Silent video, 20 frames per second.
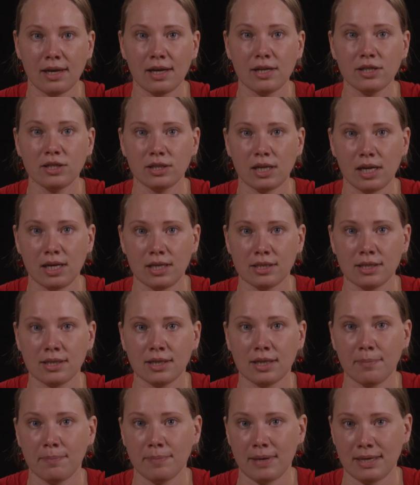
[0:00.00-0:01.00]
and changing
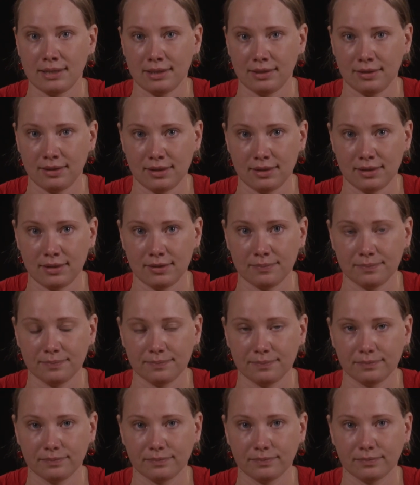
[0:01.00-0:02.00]
capacities.
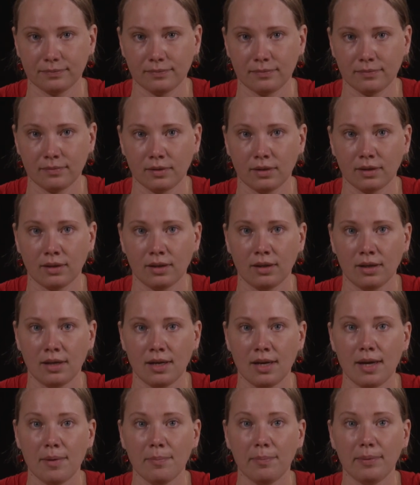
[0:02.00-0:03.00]

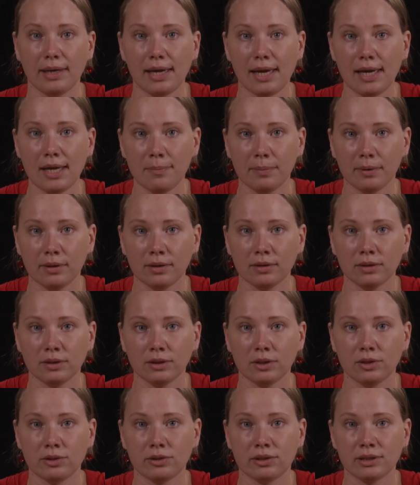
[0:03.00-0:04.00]
Be able
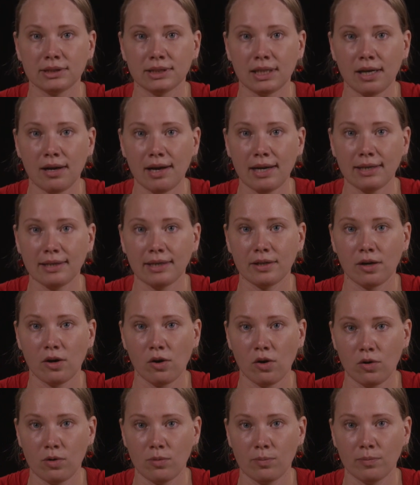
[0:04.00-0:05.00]
to reside at
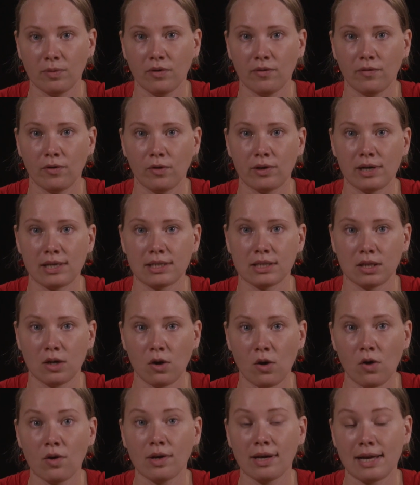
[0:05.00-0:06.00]
home for as
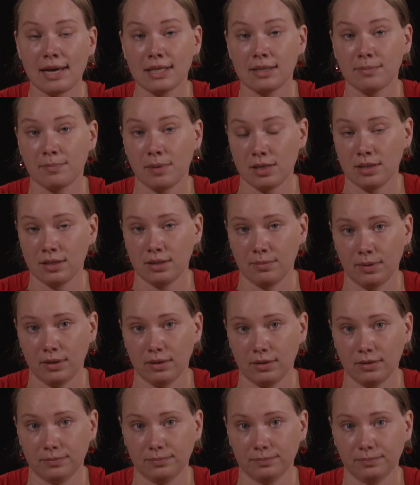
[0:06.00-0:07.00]
long as
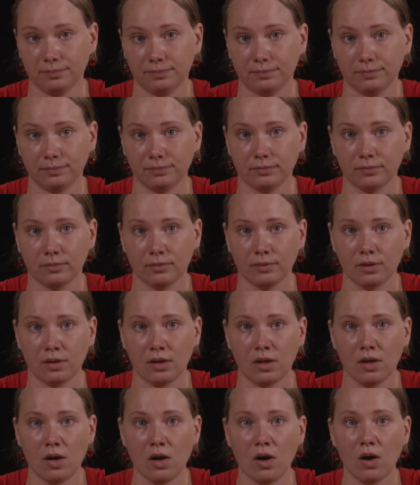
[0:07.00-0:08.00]
possible.
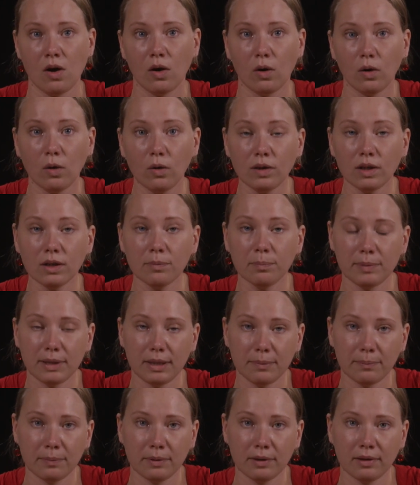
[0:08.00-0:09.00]
Older
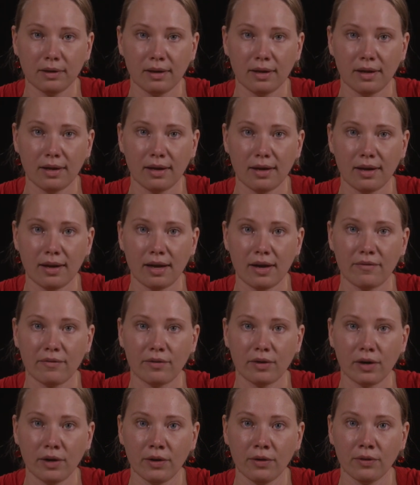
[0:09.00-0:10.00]
people have
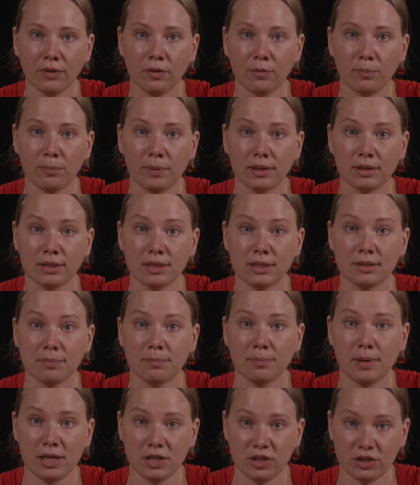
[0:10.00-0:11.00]
right to
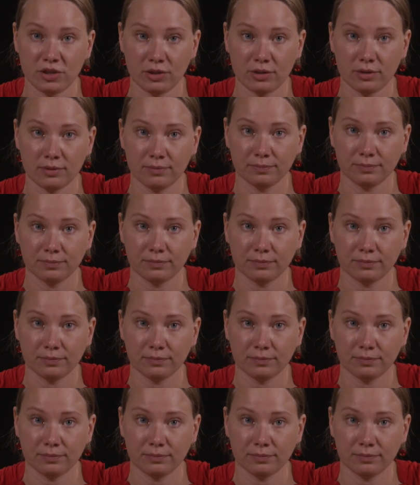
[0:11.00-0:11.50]
participation,